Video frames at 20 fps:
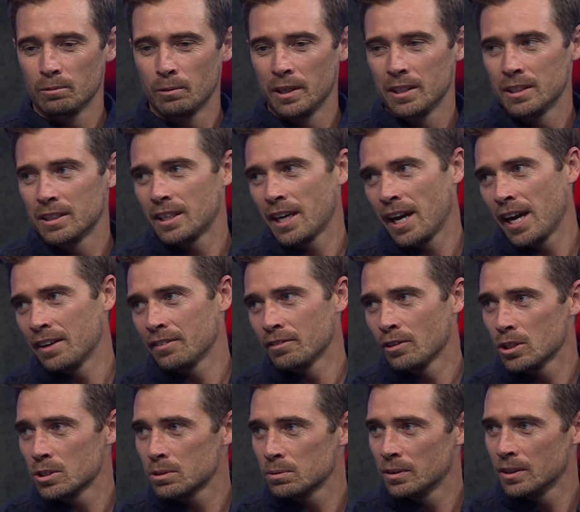when Kane and
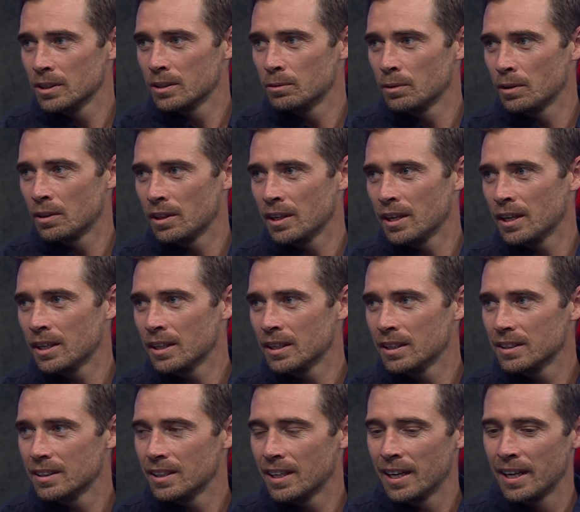Ross were there,
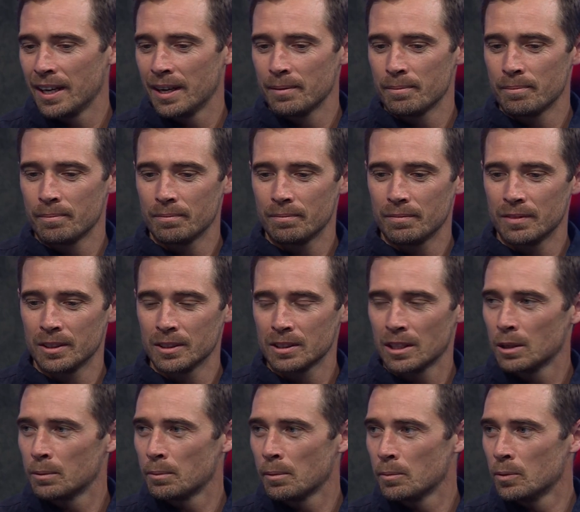there was a
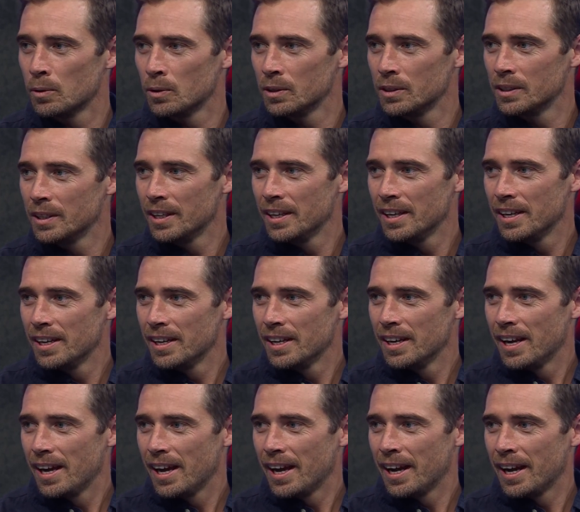little bit more
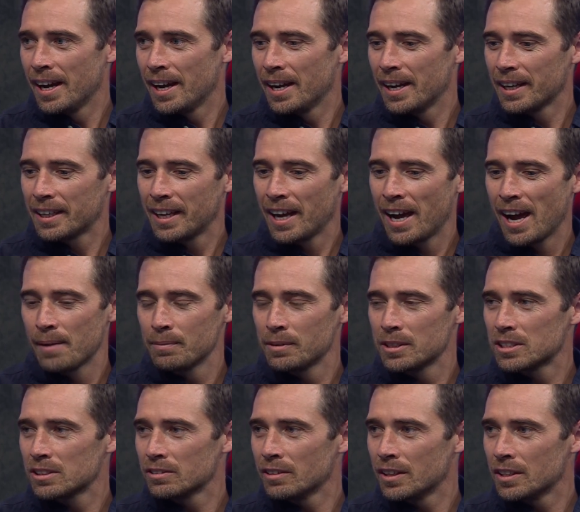
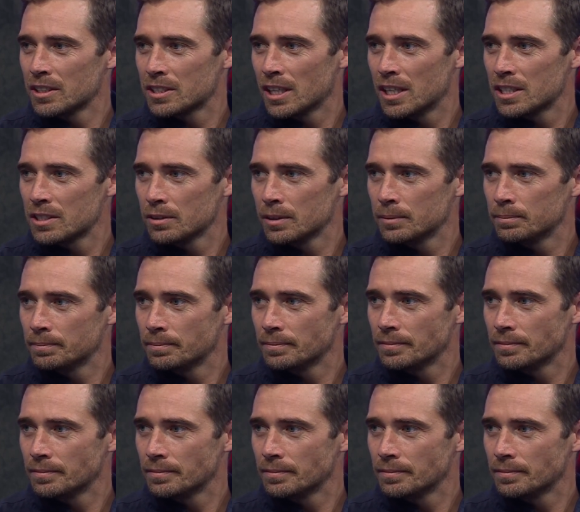calmness around the change room.